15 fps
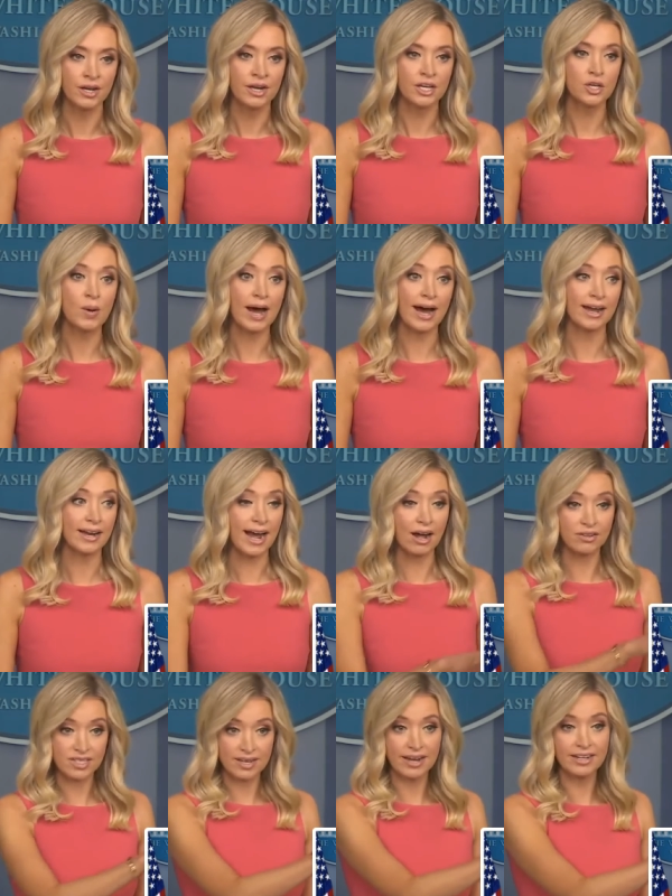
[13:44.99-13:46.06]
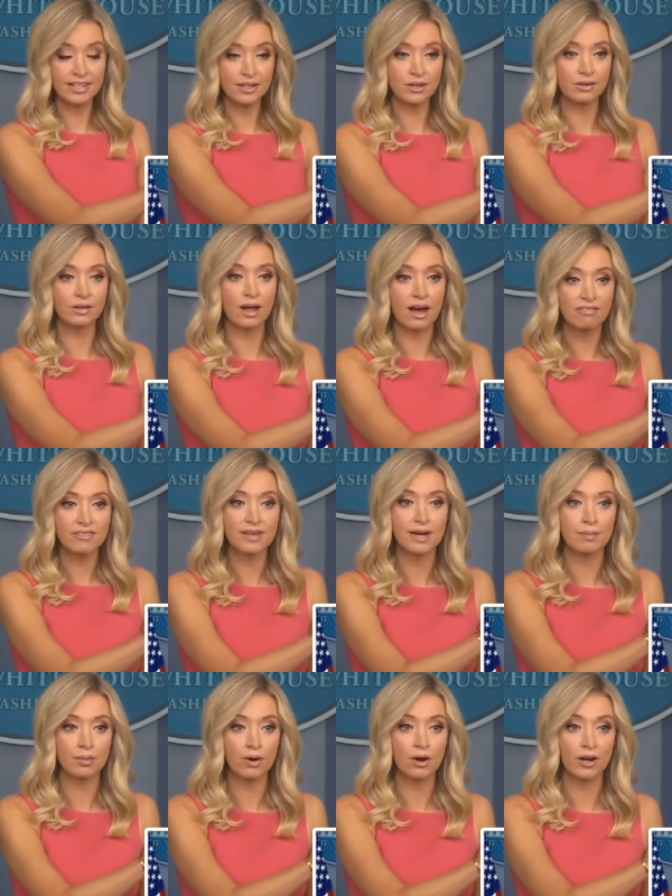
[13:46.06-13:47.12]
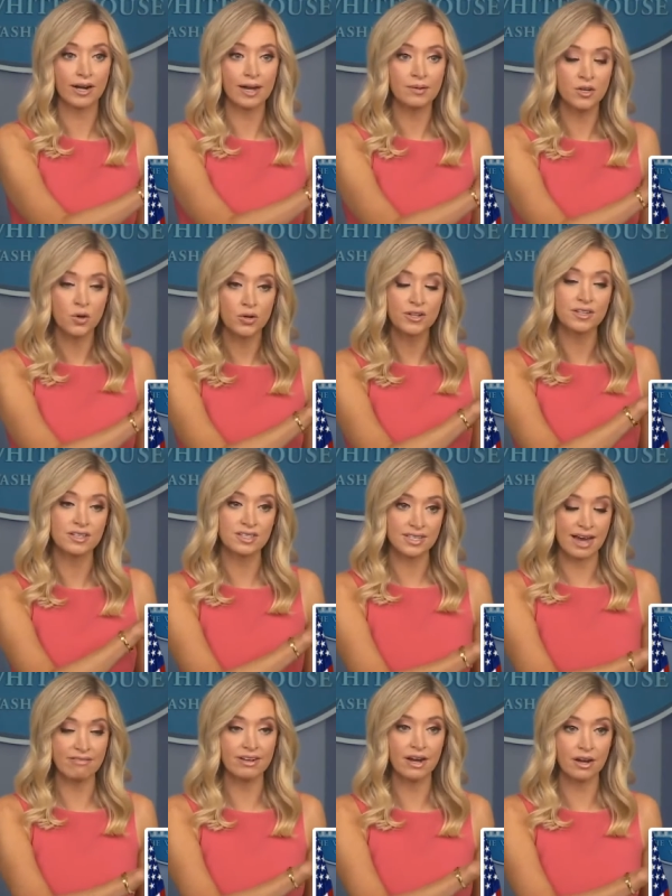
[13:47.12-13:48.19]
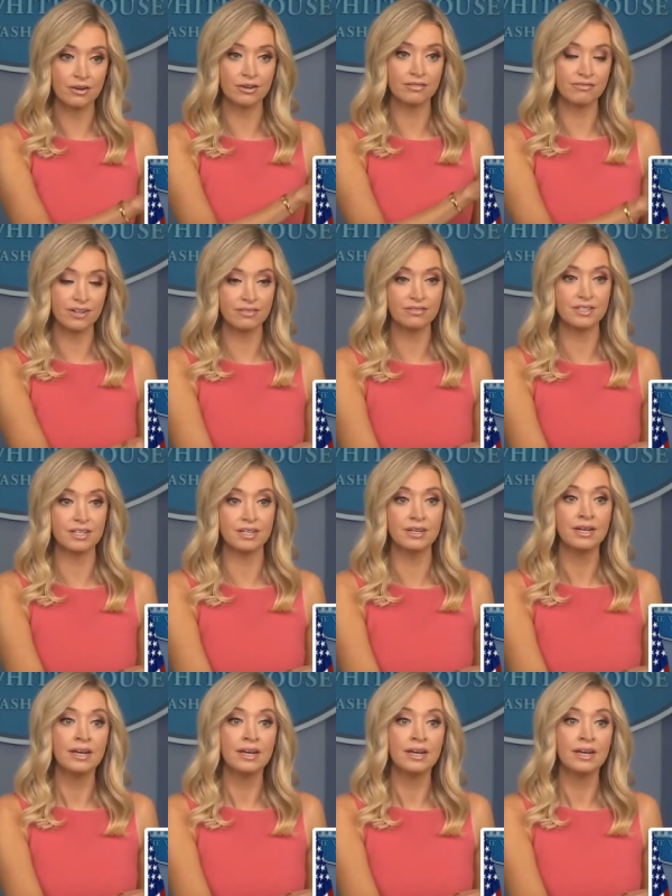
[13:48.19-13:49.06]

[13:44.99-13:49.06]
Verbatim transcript: You had outside here in Lafayette Park, I noted the 750